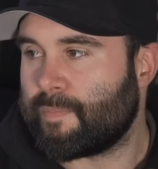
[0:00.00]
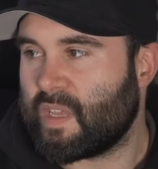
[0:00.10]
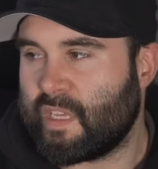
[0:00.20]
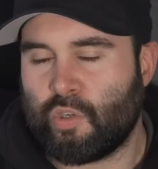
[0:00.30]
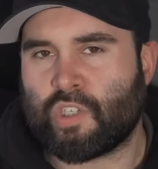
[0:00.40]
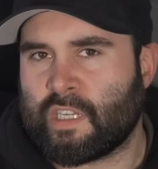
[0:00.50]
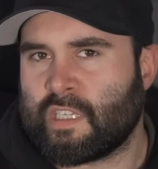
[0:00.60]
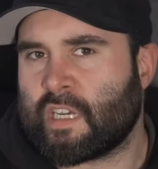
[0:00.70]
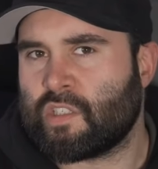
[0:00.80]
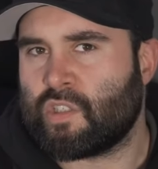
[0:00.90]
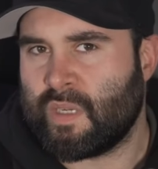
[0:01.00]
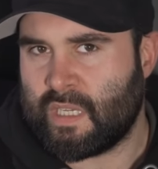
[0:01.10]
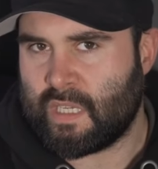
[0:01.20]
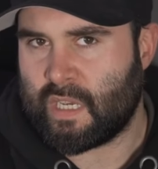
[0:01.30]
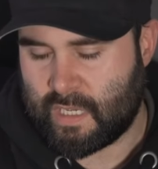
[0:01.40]
It usually takes
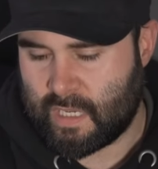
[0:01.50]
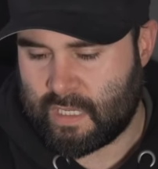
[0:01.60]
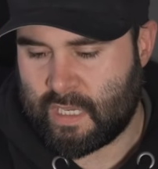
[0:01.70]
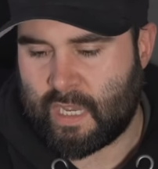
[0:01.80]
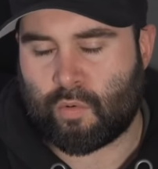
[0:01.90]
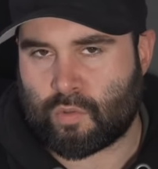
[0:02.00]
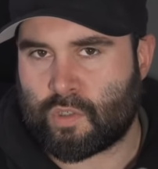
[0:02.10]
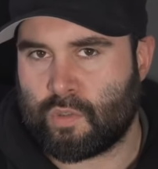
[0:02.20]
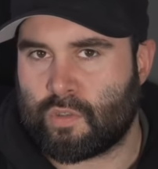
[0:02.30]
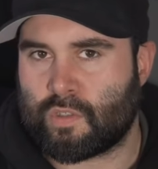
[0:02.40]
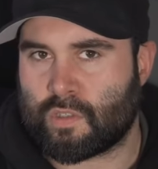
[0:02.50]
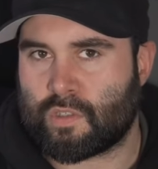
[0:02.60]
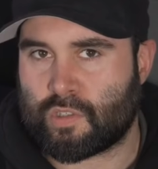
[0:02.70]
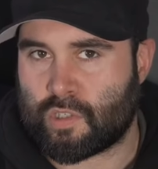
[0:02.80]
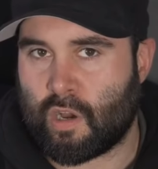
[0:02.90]
you a year or two to
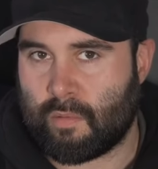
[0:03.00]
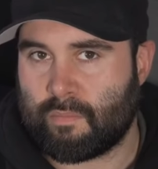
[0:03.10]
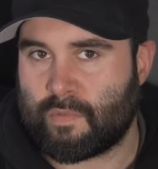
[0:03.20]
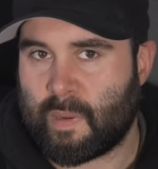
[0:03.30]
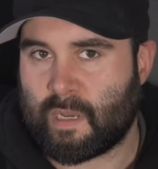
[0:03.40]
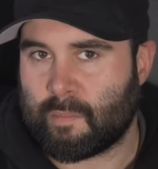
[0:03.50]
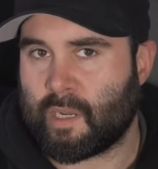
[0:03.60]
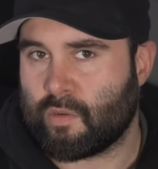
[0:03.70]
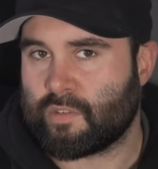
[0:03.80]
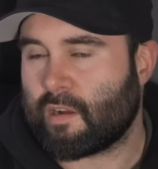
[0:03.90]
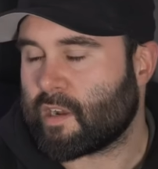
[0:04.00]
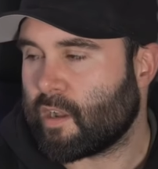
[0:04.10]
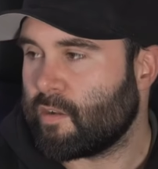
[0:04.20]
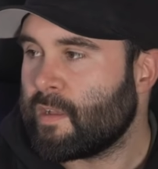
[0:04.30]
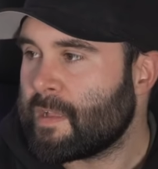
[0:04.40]
start spending money on
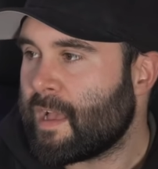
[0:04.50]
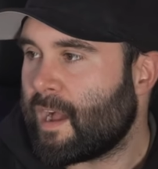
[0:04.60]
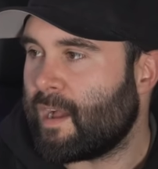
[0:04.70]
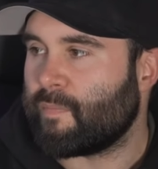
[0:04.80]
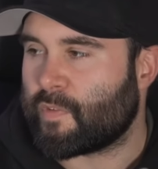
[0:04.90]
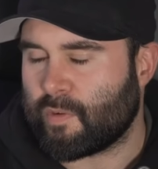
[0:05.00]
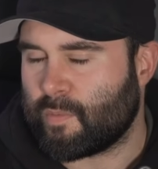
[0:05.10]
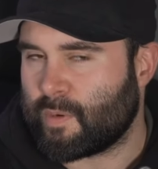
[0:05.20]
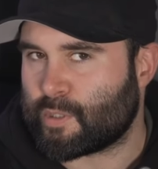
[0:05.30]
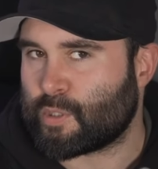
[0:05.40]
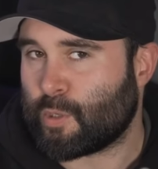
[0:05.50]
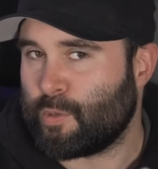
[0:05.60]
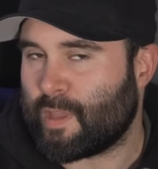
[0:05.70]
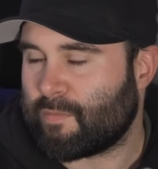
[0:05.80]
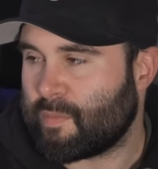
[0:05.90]
Cerakote, so we'll
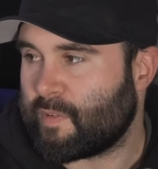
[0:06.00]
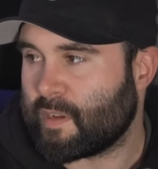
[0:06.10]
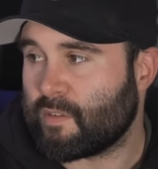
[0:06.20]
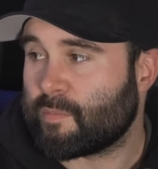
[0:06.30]
exclude that from the figures.